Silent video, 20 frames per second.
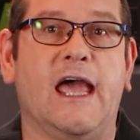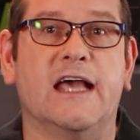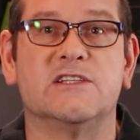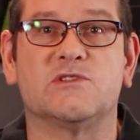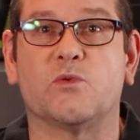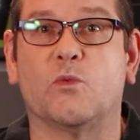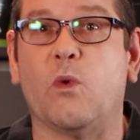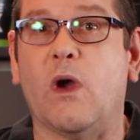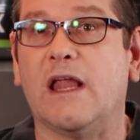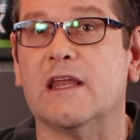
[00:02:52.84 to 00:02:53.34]

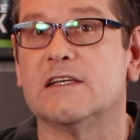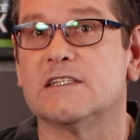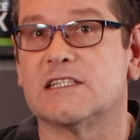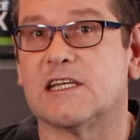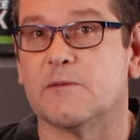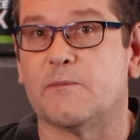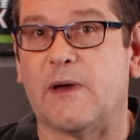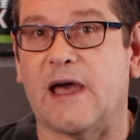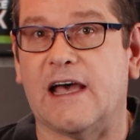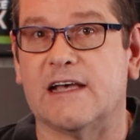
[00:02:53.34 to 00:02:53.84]
as well as
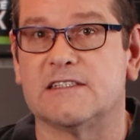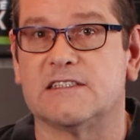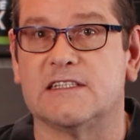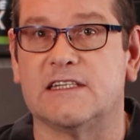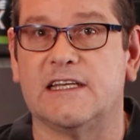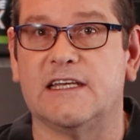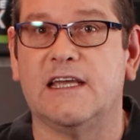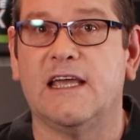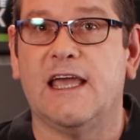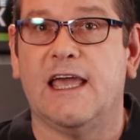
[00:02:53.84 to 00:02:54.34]

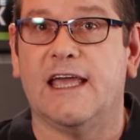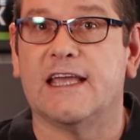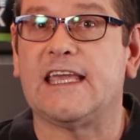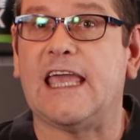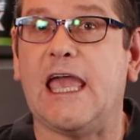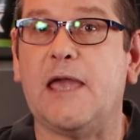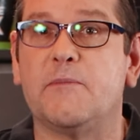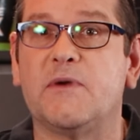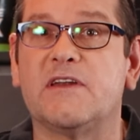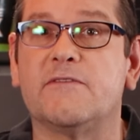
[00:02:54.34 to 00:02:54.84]
capacity, it
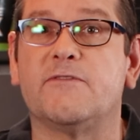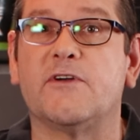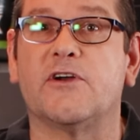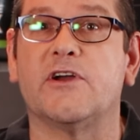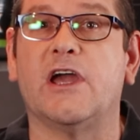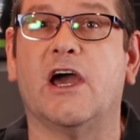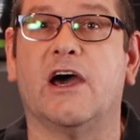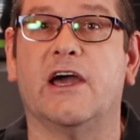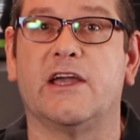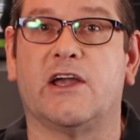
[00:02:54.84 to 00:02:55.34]
came at a
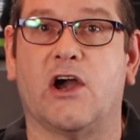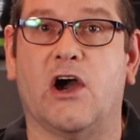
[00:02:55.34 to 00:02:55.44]
very high